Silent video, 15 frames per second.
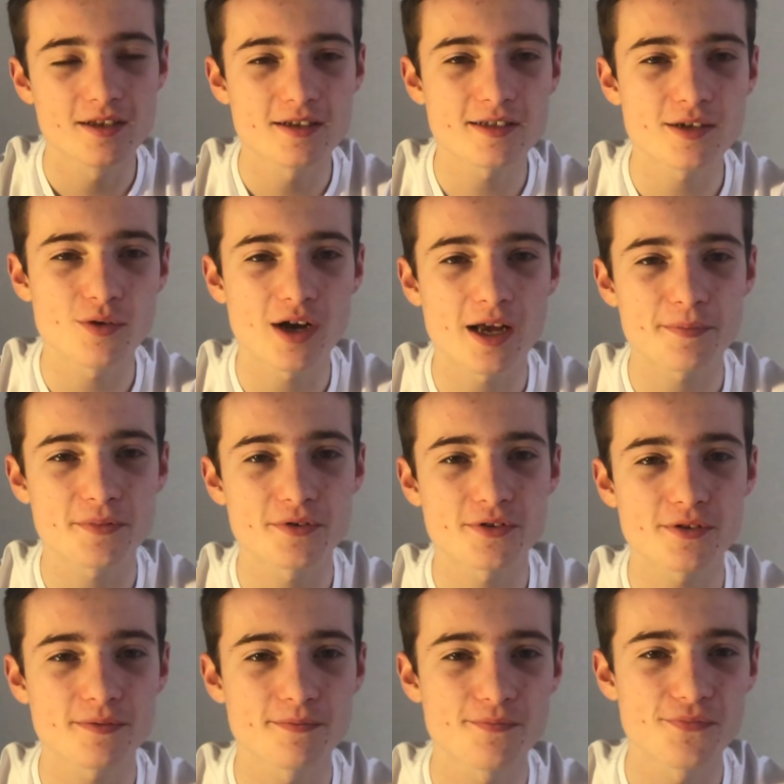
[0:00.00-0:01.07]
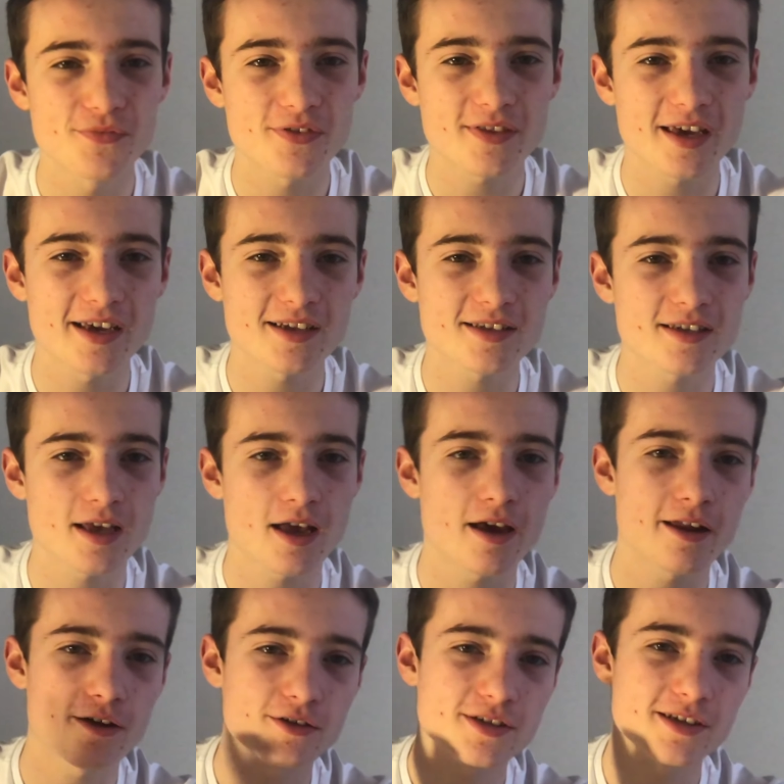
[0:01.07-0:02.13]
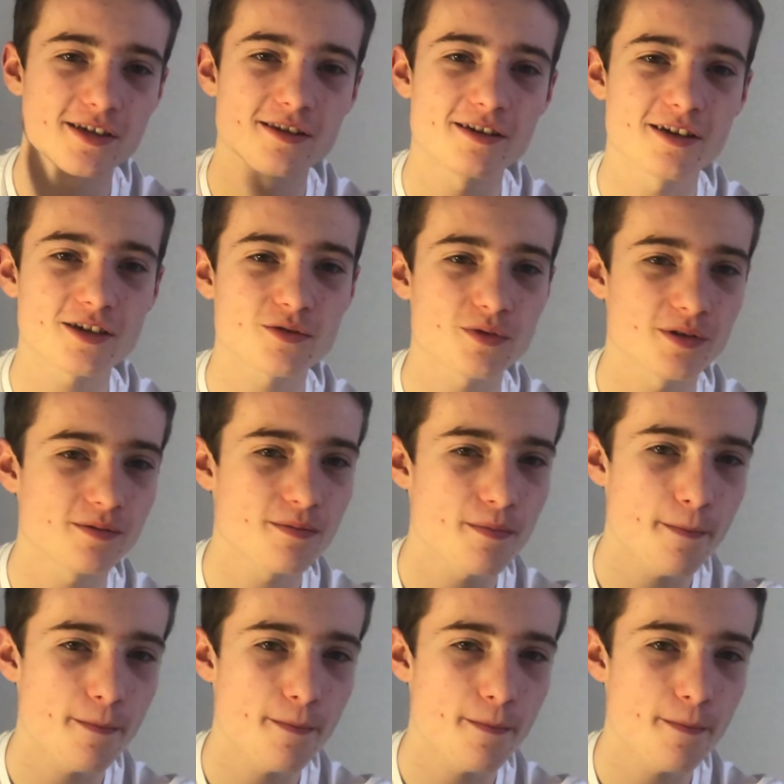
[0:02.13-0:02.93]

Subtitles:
see what happens. Thanks, and I'll see you in the next one.